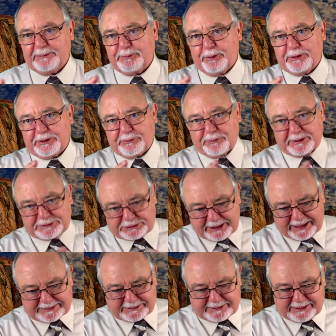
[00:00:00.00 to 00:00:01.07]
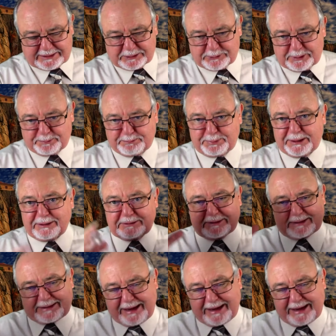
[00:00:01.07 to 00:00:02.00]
I'm going to reject the other one, build the